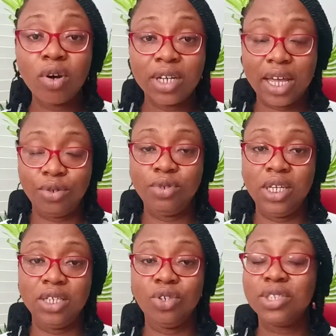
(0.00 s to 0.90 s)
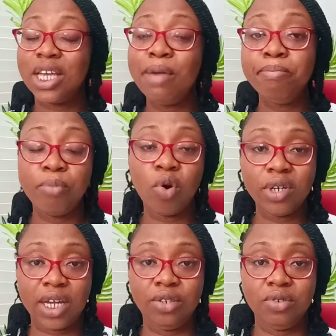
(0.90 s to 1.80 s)
than you need. You're taking
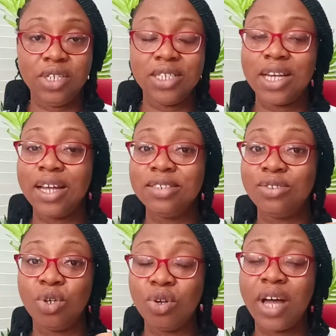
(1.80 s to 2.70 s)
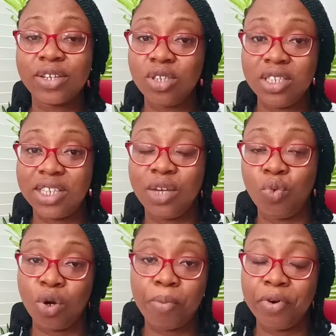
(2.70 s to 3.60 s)
more than you need, and you're not actually taking
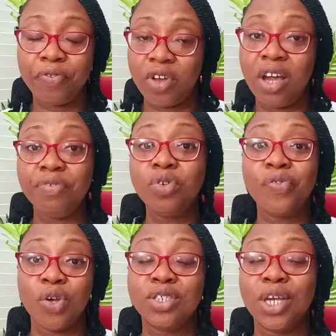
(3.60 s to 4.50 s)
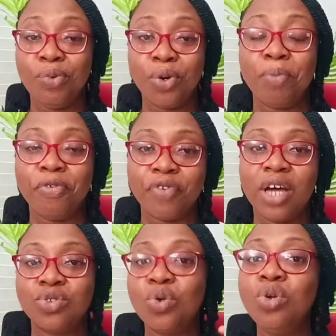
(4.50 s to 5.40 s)
1 cup of flour, even if you're taking 1 cup of
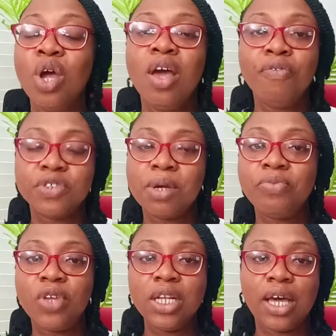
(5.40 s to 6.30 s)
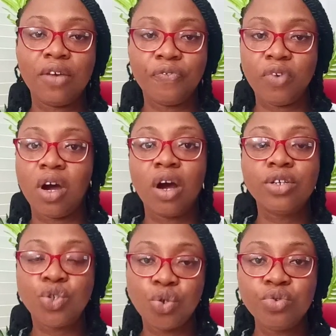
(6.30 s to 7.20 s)
flour. So for something like flour,
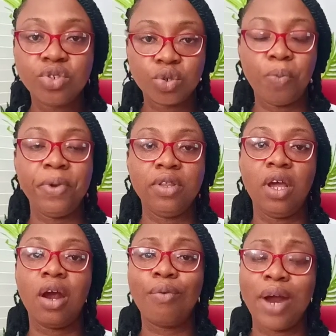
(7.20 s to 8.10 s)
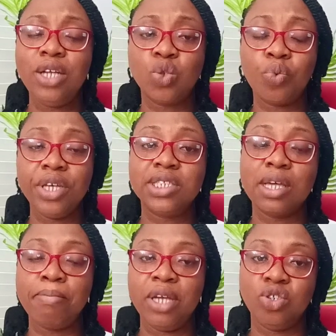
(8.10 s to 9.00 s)
don't scoop it. There are right ways
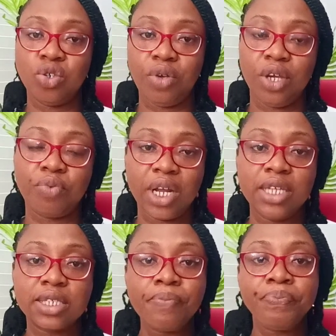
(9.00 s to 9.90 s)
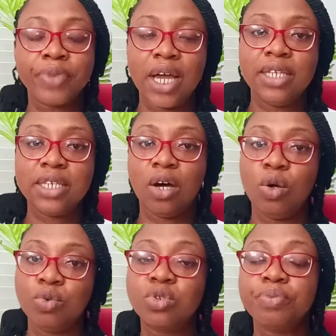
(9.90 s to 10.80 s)
to measure your ingredients, and
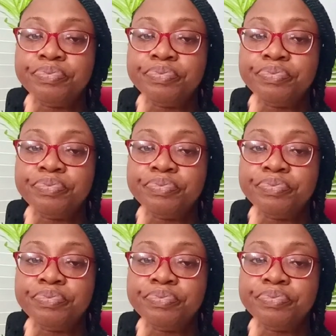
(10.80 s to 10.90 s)
I'll